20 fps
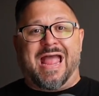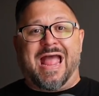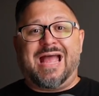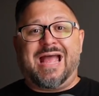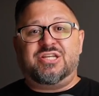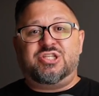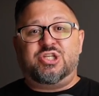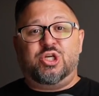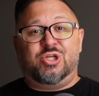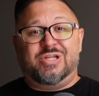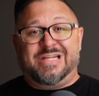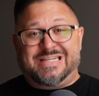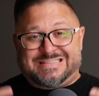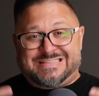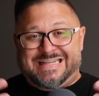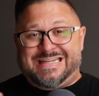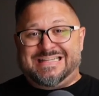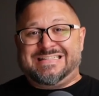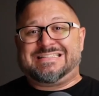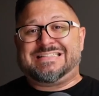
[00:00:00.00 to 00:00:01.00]
add to your list
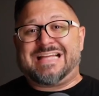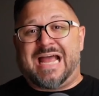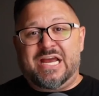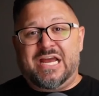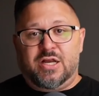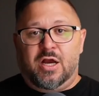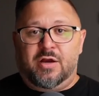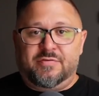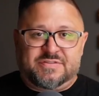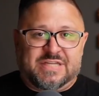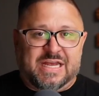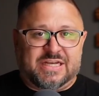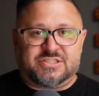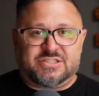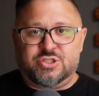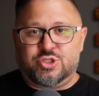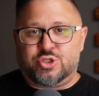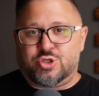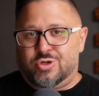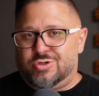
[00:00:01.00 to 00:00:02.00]
inside of Text
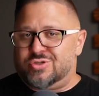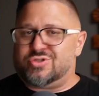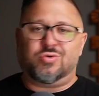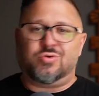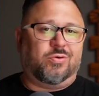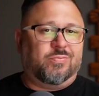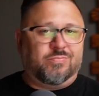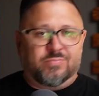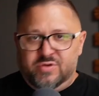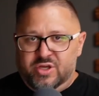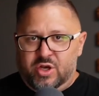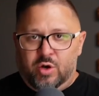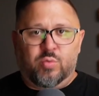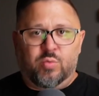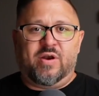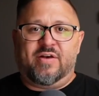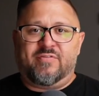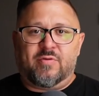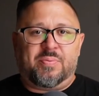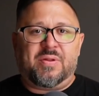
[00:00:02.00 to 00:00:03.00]
in Church or you know
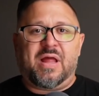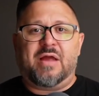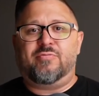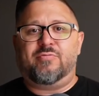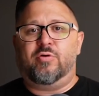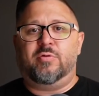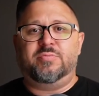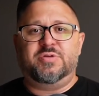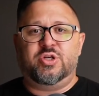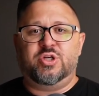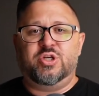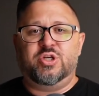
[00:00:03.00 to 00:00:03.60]
whatever platform you're